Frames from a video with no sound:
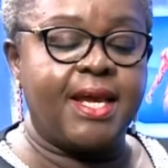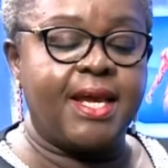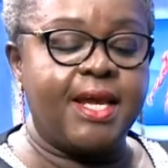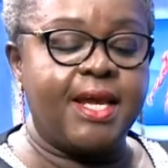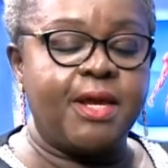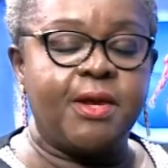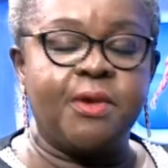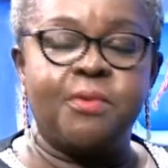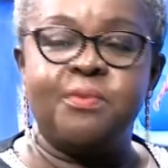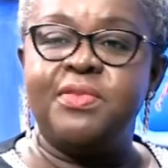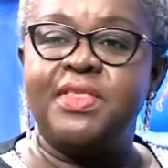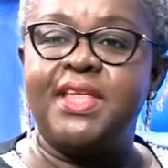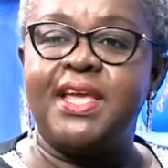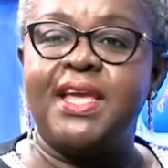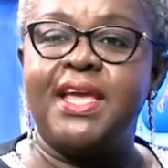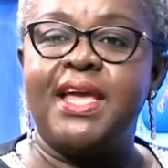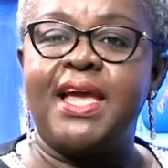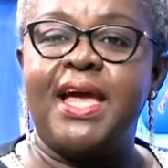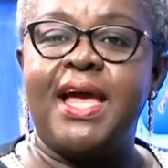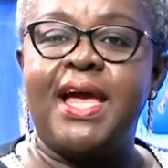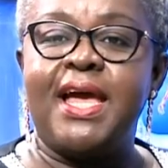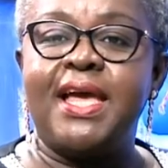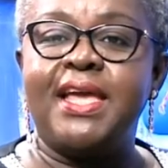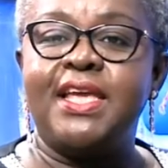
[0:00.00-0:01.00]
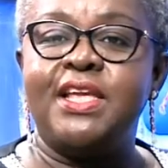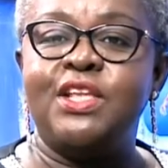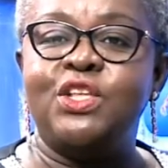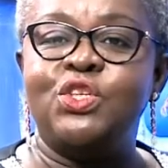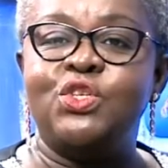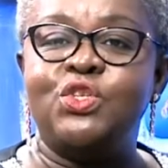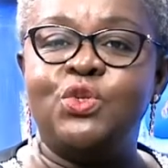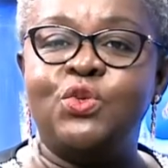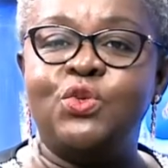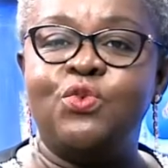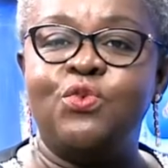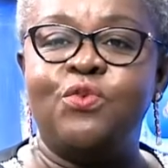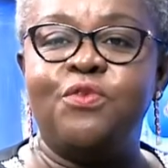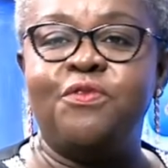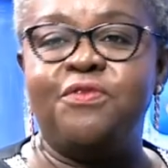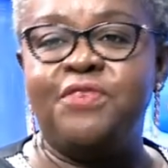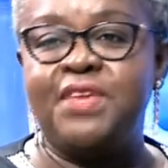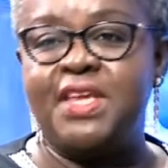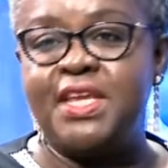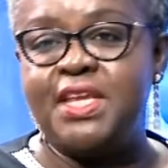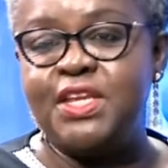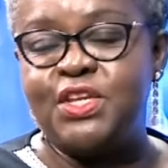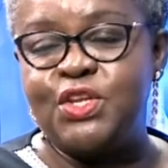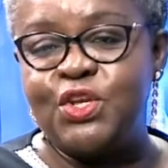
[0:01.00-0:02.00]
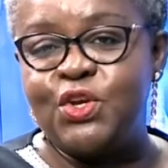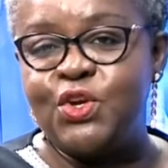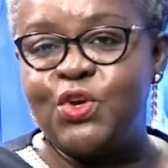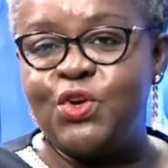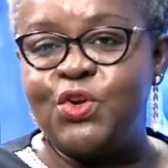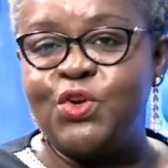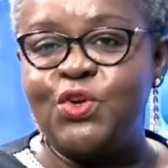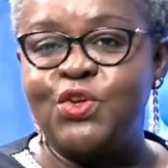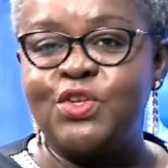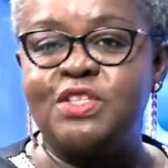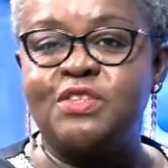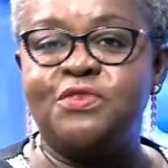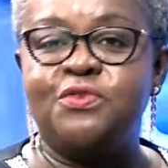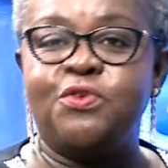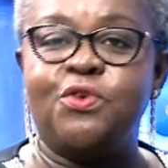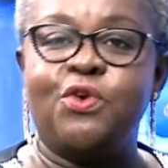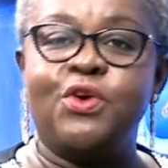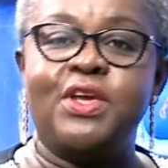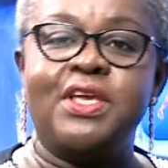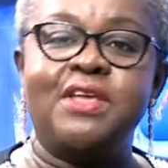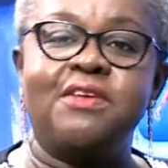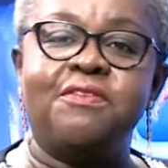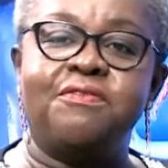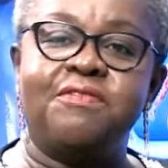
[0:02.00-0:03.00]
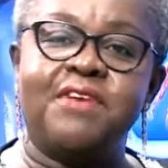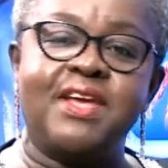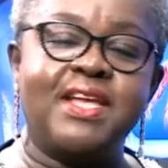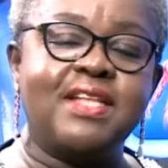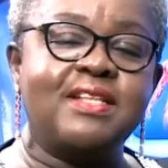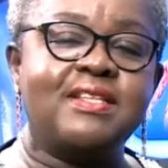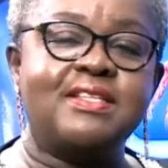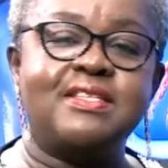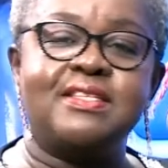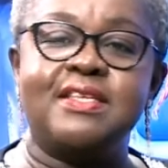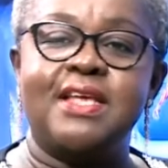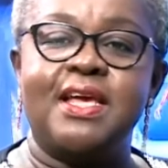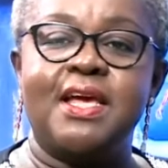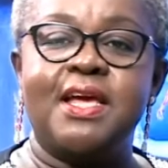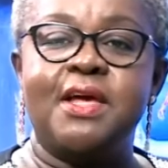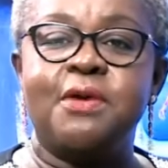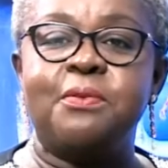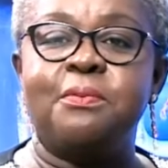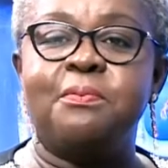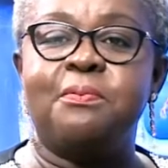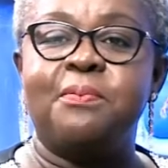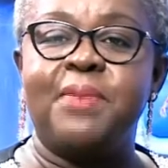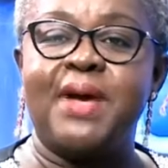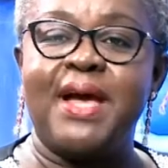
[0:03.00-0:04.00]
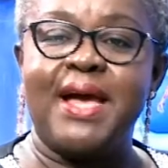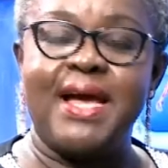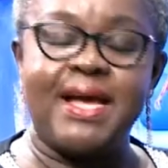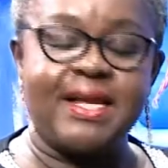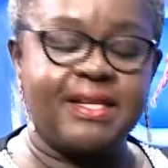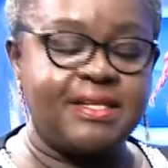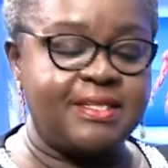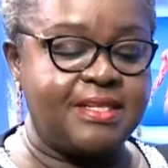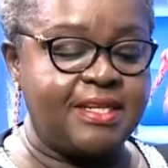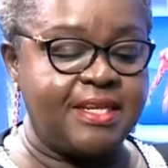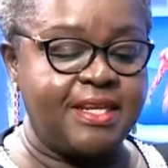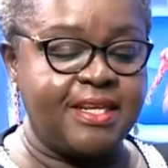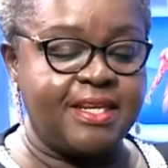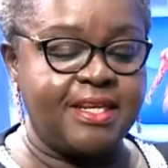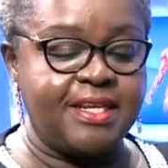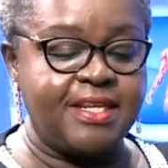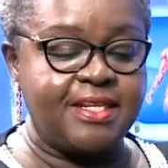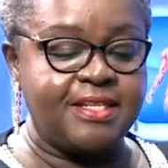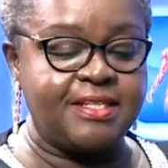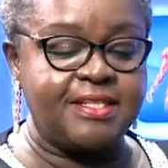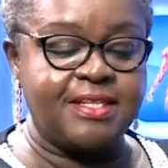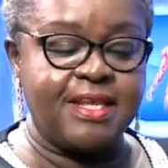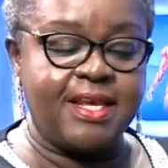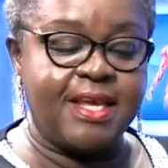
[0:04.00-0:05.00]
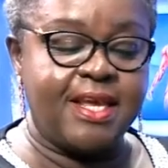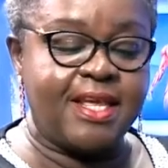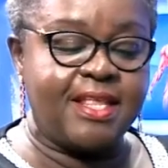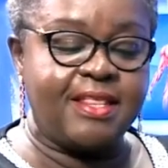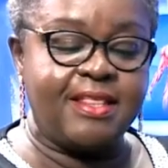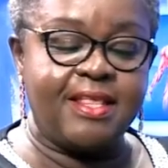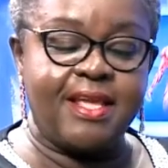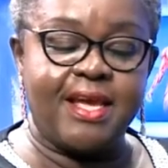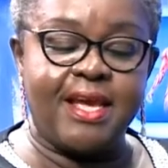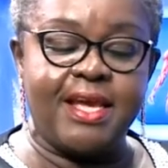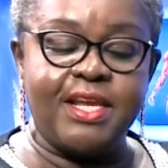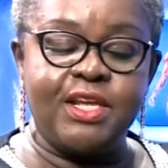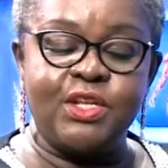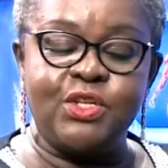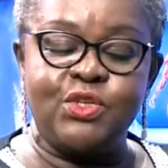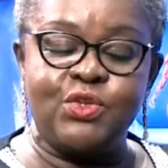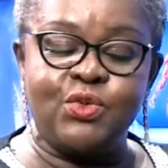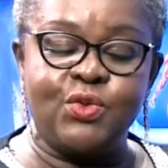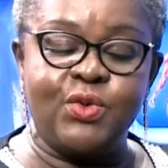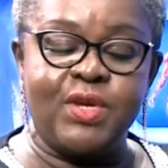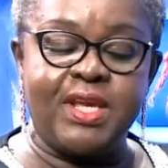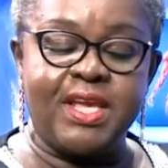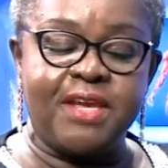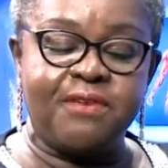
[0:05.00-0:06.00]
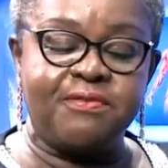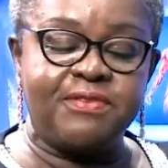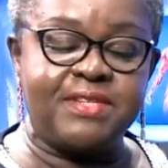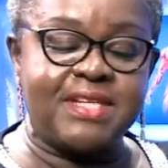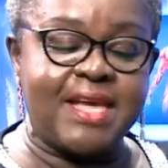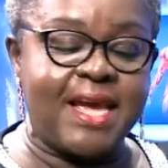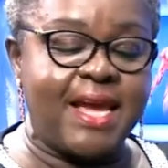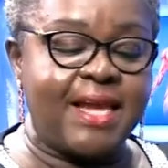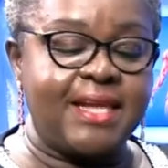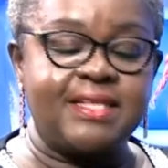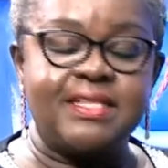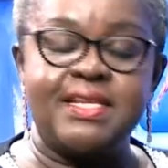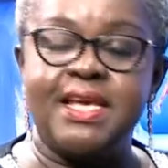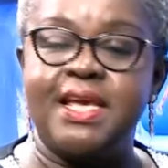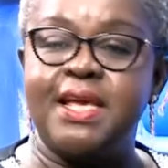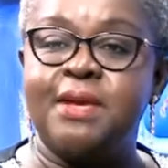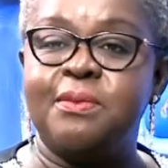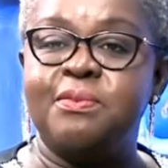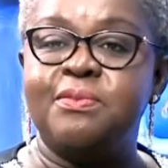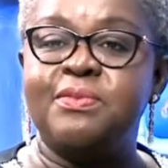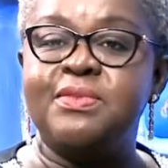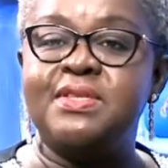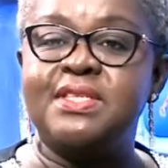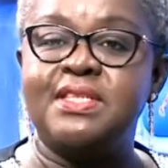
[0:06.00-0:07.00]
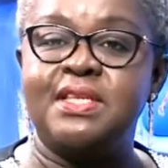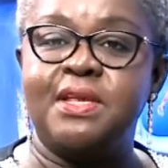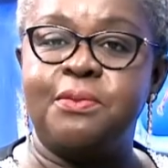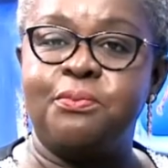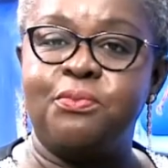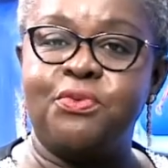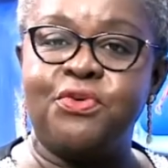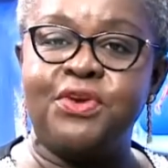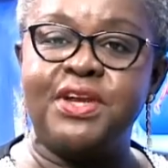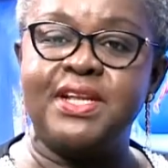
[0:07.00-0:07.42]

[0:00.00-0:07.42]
They are into videos for events, parties. They are into gift items,